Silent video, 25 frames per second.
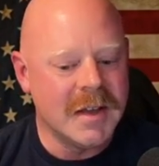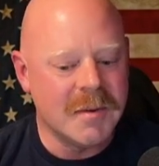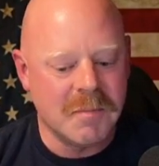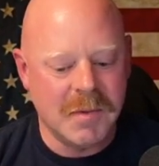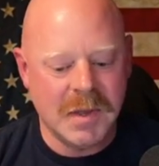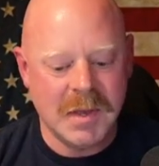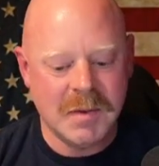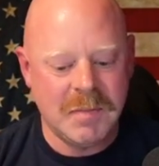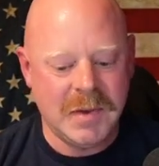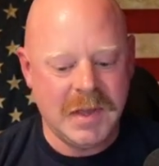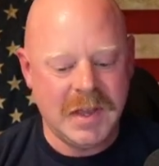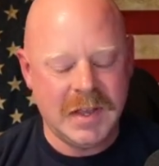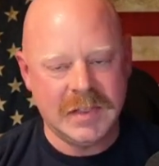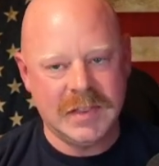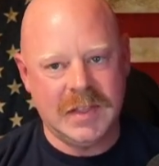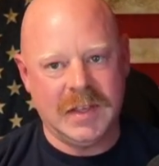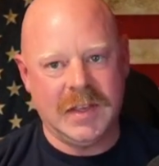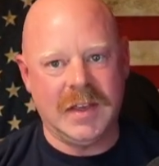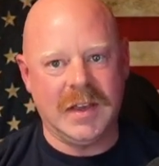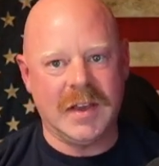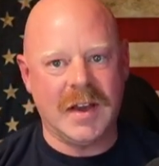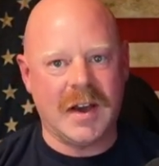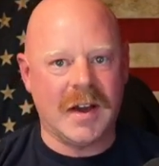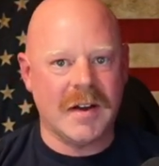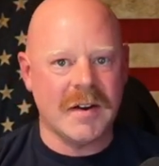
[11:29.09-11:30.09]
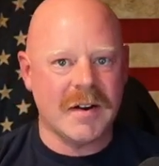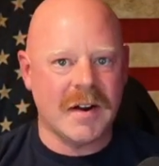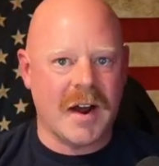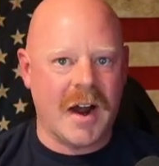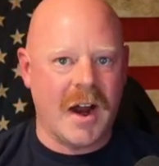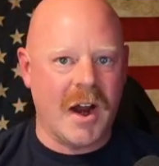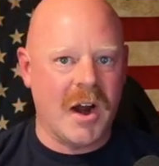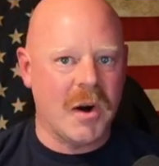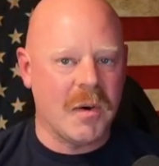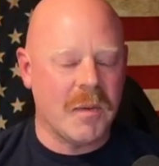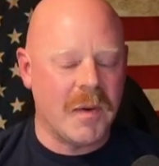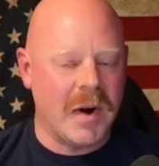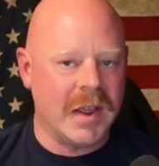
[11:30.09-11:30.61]
Me being the
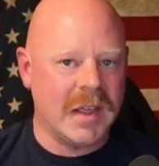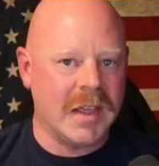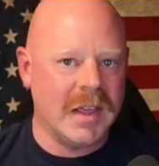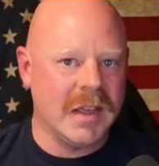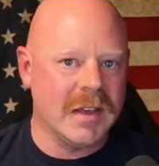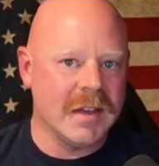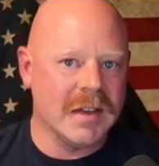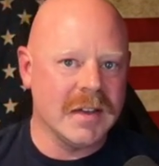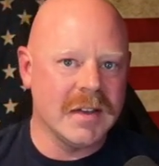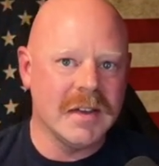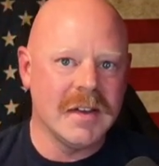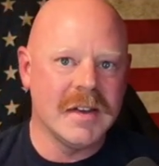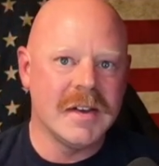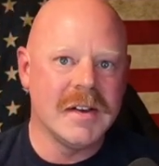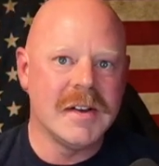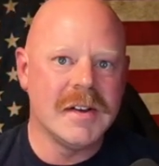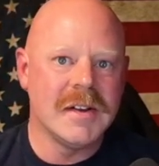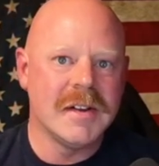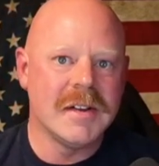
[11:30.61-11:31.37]
higher ranking